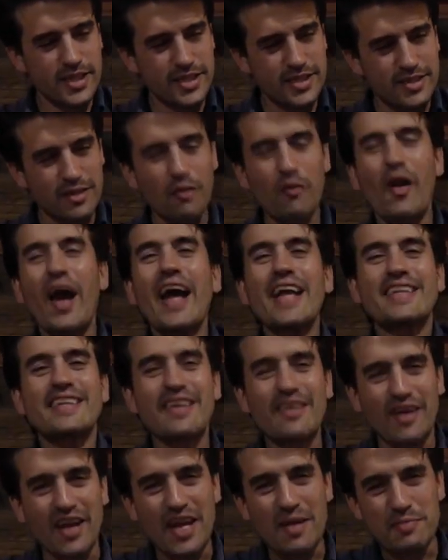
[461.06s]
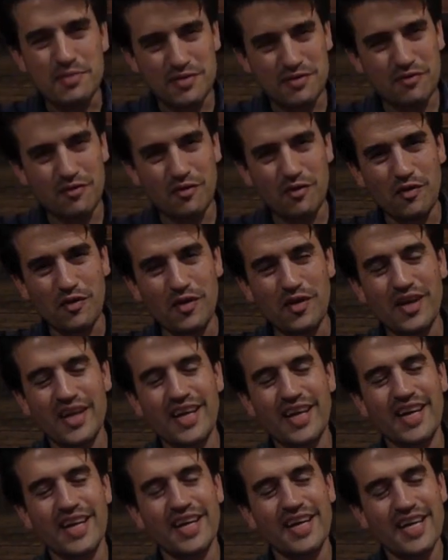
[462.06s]
right grapes
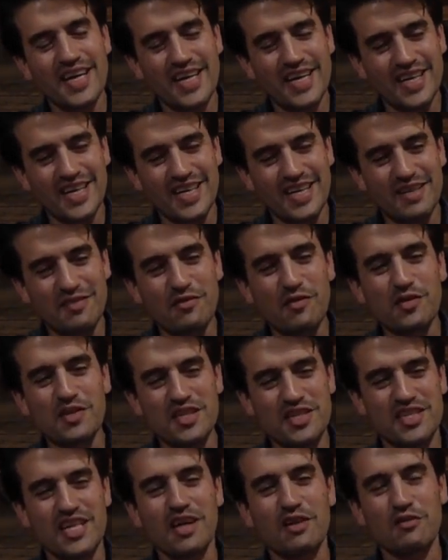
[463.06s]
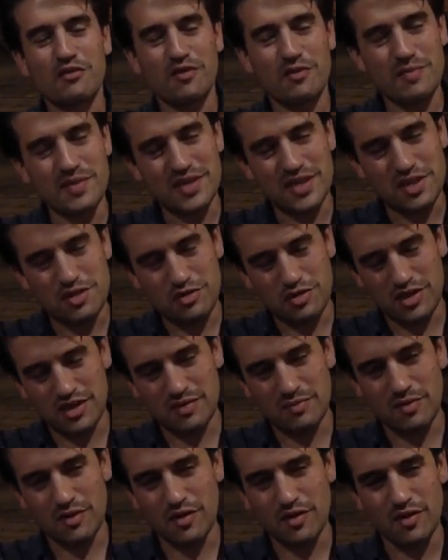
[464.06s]
for the second fermentation in the
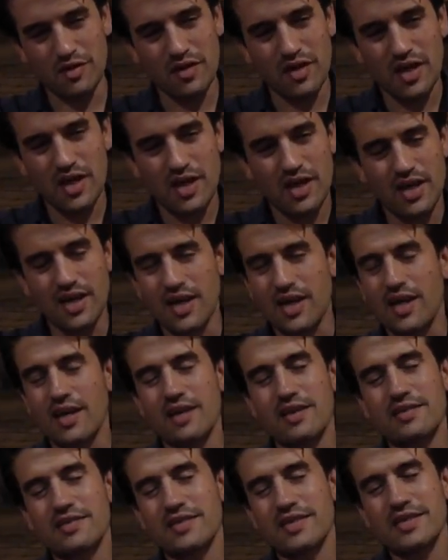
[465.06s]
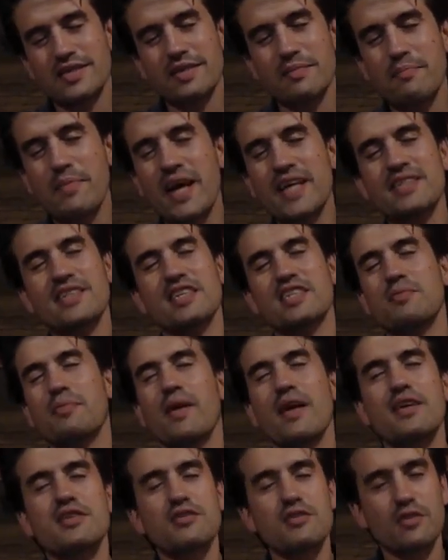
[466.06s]
bottle. The best
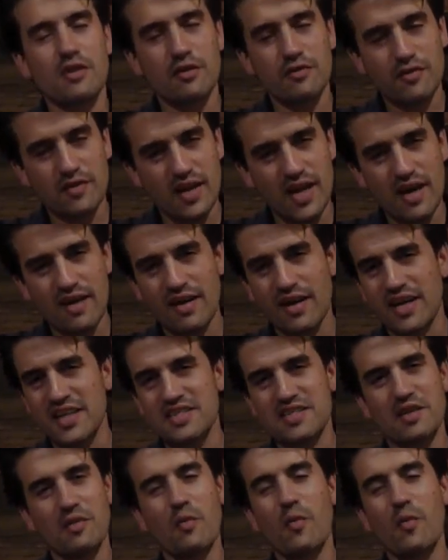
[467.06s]
expression of Glera is